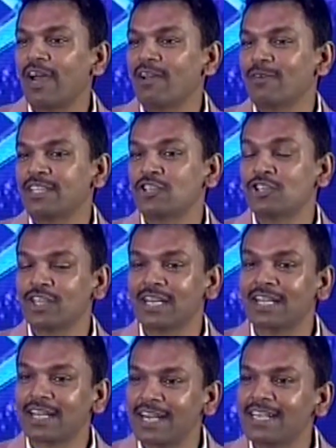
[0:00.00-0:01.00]
boy with the
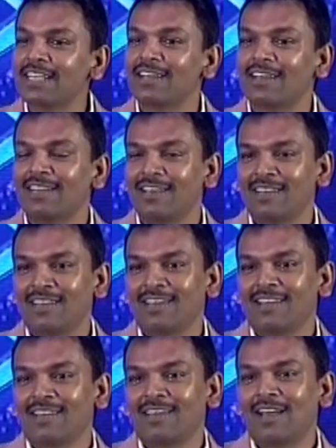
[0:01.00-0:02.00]
sheer grit,
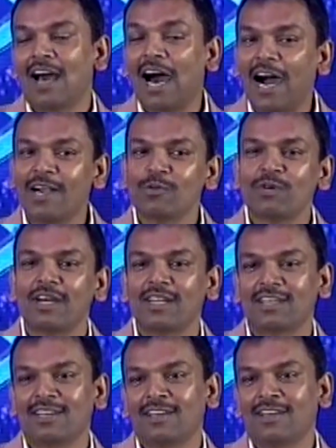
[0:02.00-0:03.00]
hard
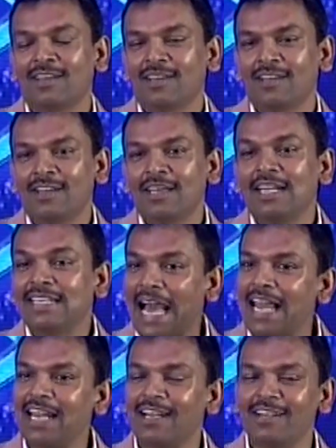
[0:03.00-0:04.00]
work,
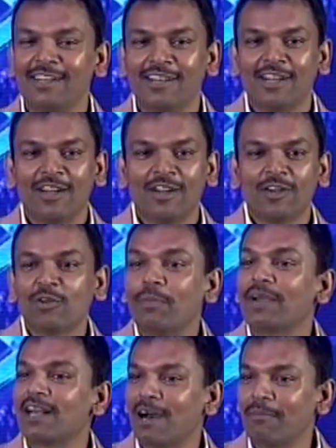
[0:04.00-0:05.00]
talent
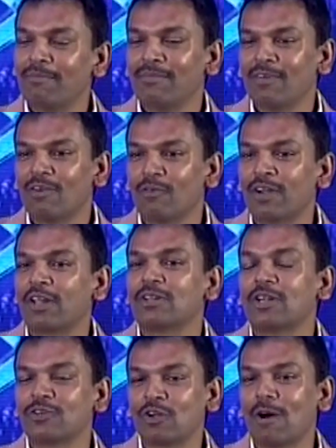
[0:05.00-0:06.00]
to become
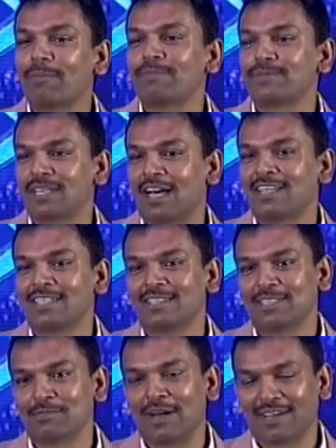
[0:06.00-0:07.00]
one of the top
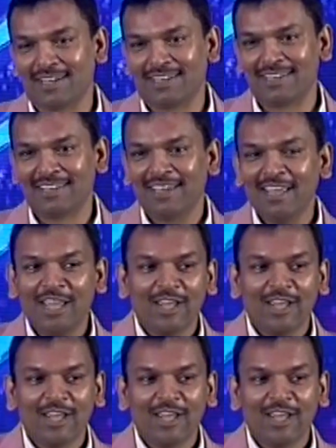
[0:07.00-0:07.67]
stars in this market.